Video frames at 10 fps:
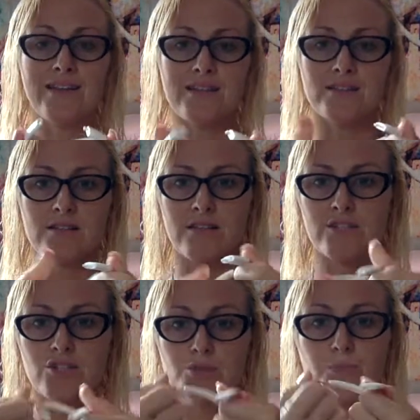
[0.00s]
easily
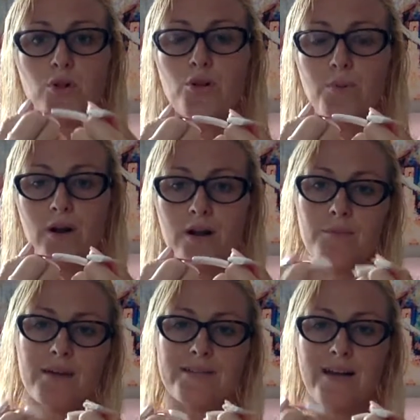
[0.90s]
just pull apart
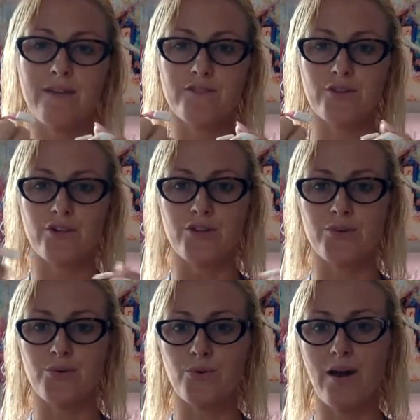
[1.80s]
because after
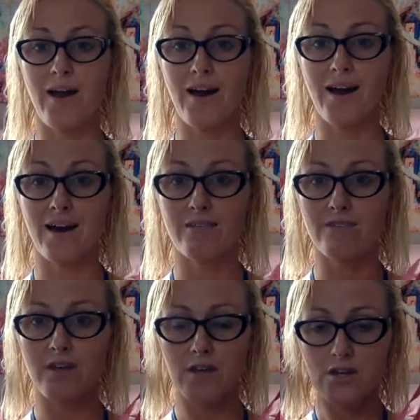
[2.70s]
you
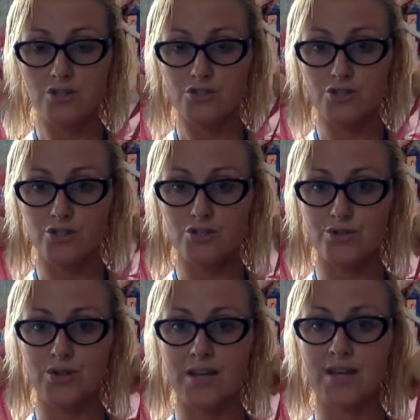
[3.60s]
have
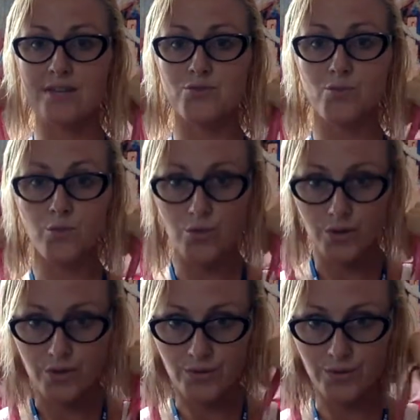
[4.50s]
surgery, it's
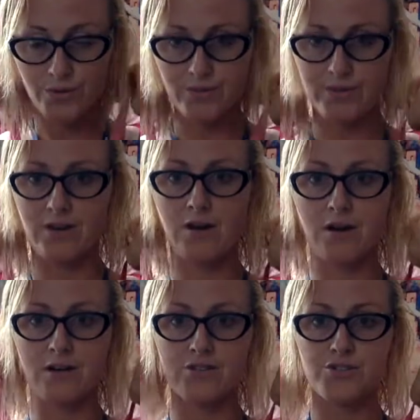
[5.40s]
really, really, really
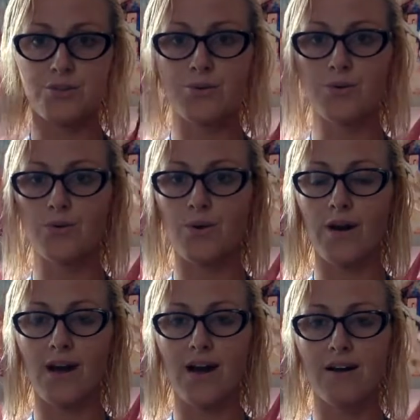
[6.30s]
hard to
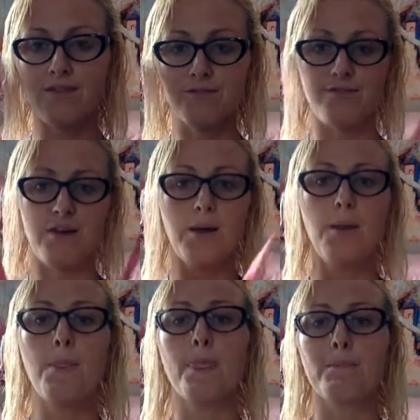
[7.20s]
have
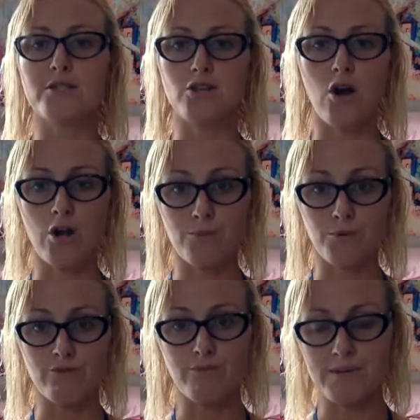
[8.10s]
much arm
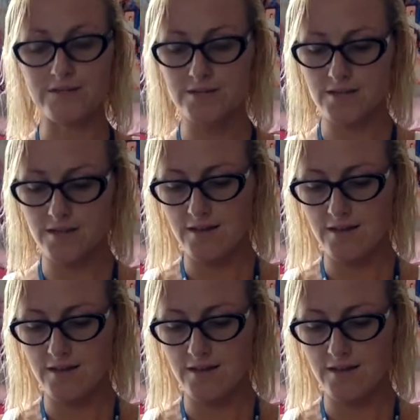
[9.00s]
movement.